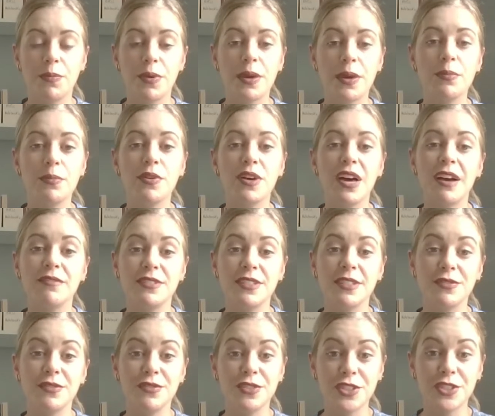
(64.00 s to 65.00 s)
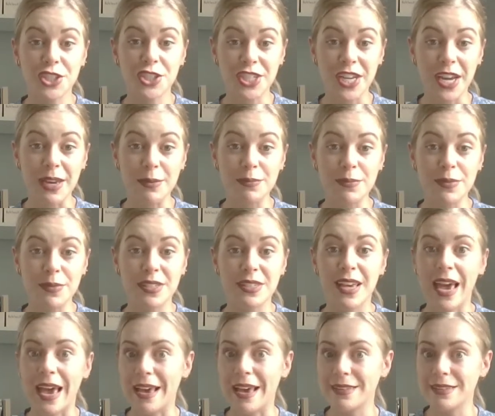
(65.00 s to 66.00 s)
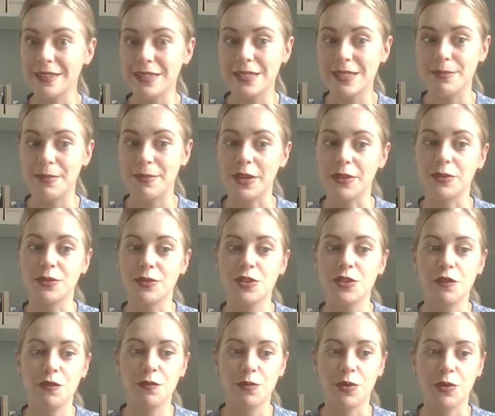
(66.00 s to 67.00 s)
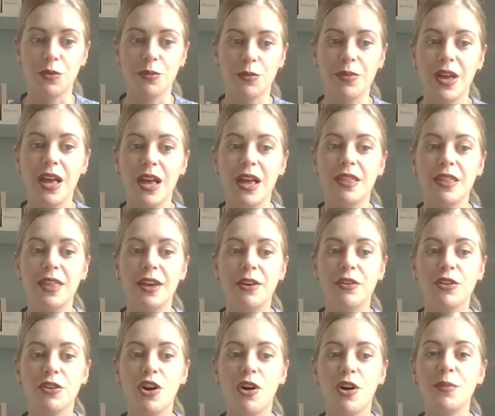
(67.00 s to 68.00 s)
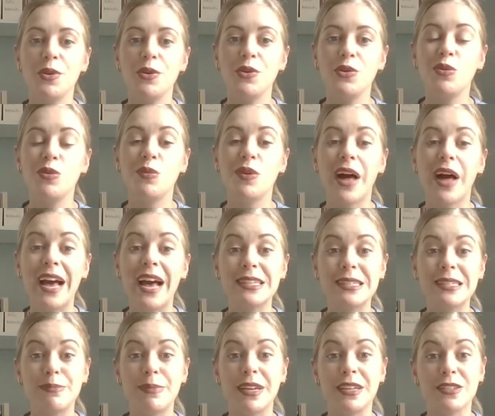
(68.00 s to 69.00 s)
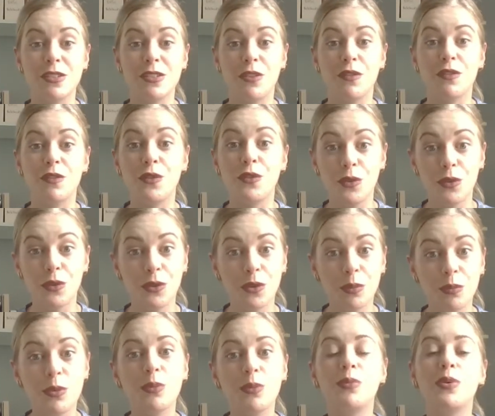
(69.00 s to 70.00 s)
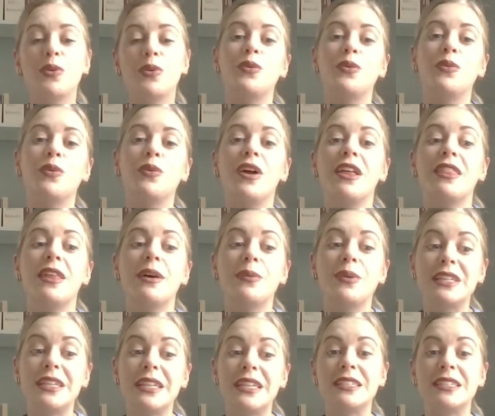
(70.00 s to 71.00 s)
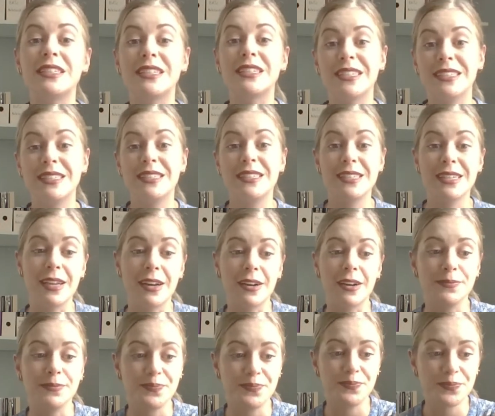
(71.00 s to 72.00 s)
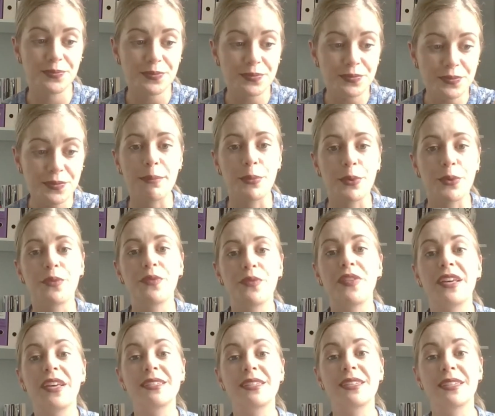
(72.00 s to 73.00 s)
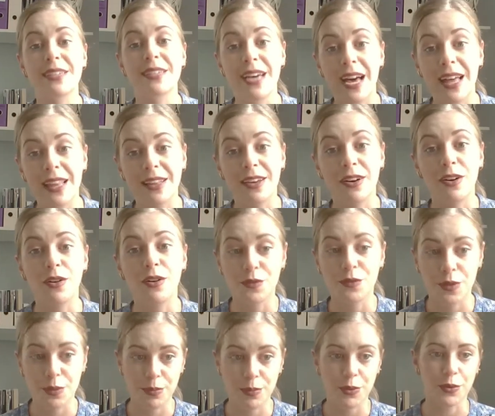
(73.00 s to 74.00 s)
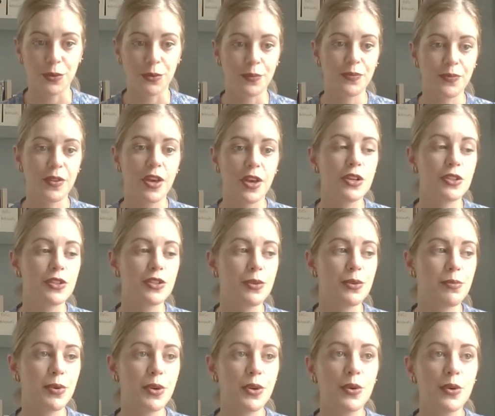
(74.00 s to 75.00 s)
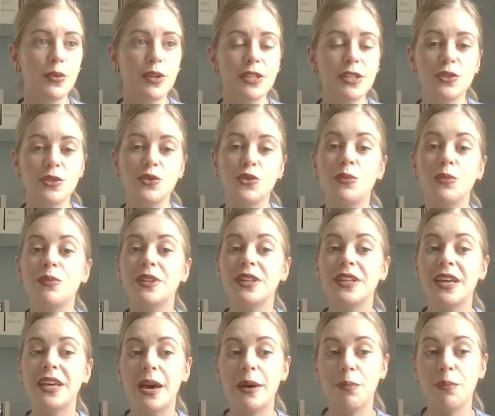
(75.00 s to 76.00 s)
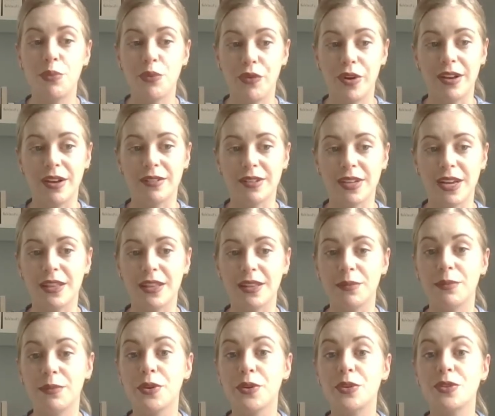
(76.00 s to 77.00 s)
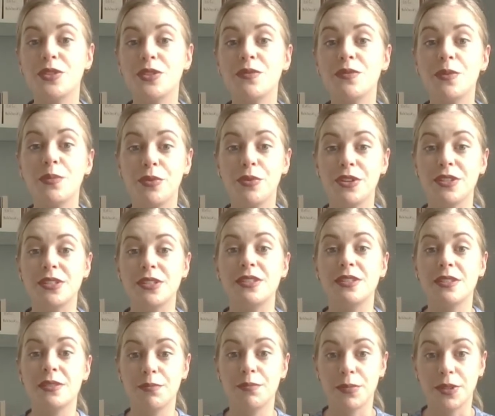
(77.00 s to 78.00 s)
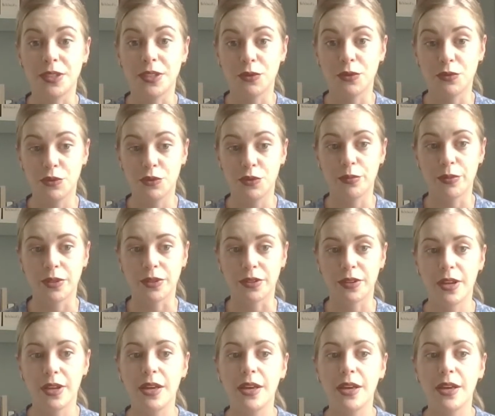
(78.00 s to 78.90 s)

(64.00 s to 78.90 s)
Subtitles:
people have different shapes and smells of poop, there are common normal aspects of normal poo that we need to consider. There's colour of the poo. So poo is normally a brown colour because of the presence of bilirubin.